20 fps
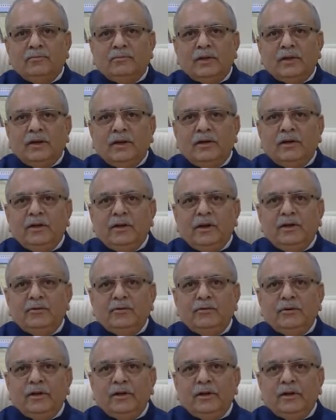India
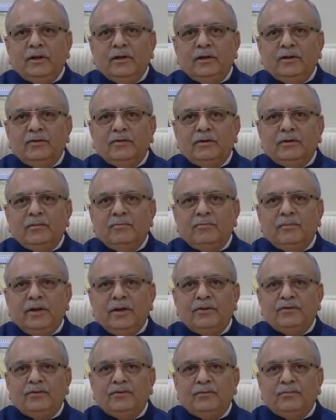today is the
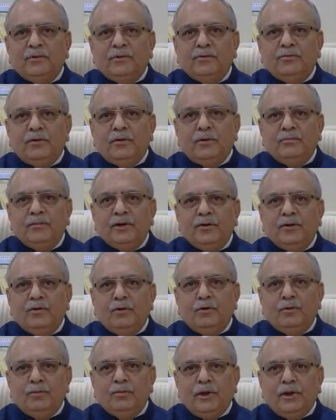best performing
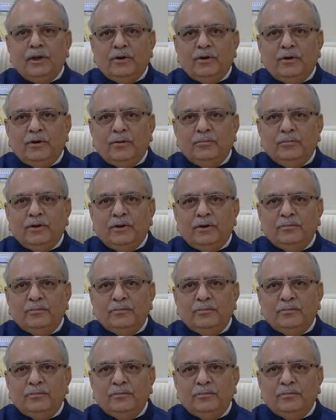global economy.